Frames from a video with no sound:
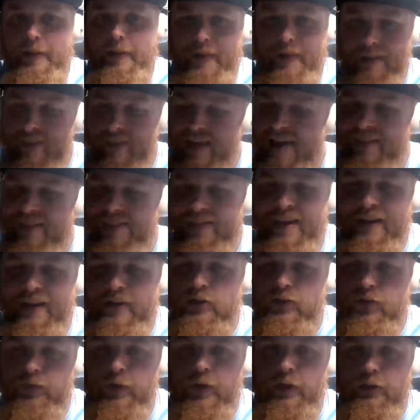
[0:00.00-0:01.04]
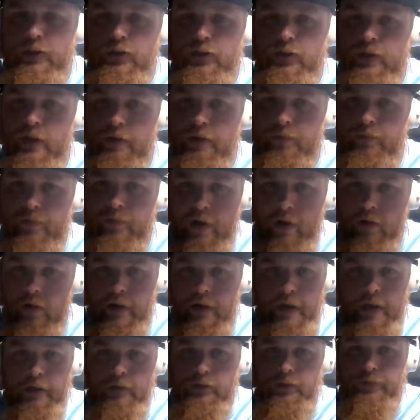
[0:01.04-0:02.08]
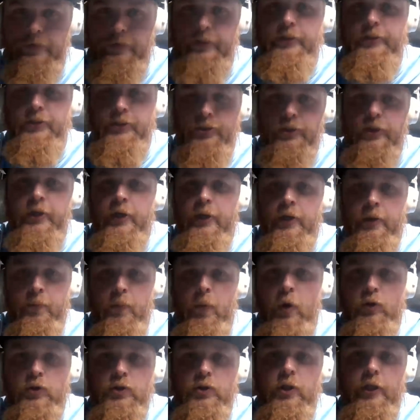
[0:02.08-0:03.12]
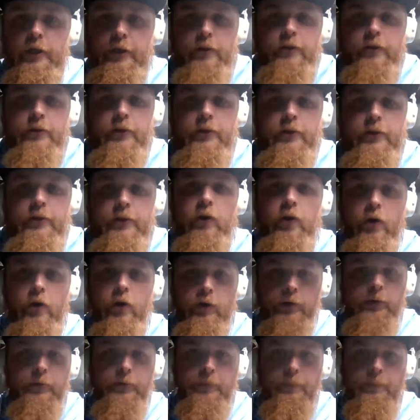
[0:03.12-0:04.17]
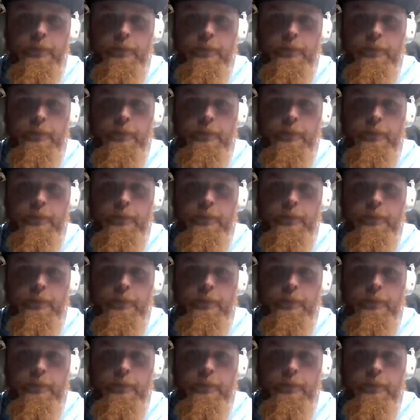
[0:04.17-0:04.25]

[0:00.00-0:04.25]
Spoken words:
And then that very next fish, most likely you're going to hook it.